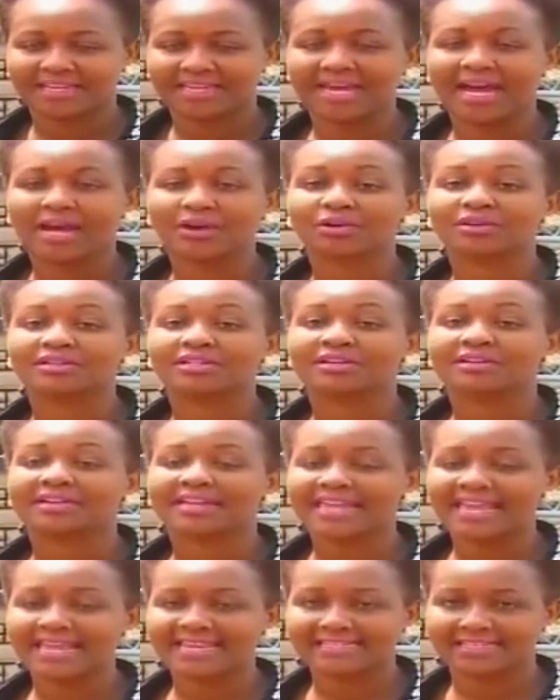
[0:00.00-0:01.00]
Carol Derry,
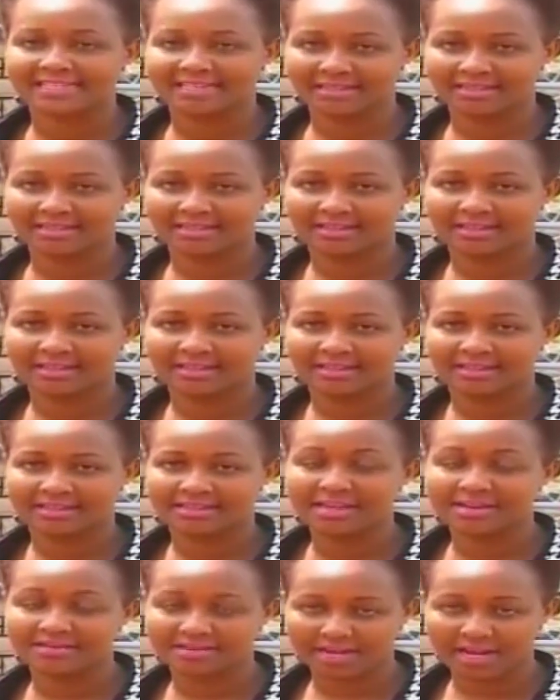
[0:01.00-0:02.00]

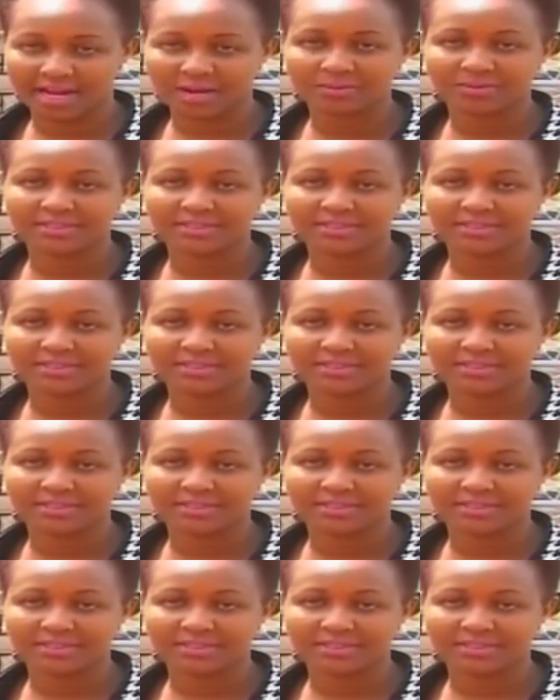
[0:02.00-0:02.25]
KTN, Nyeri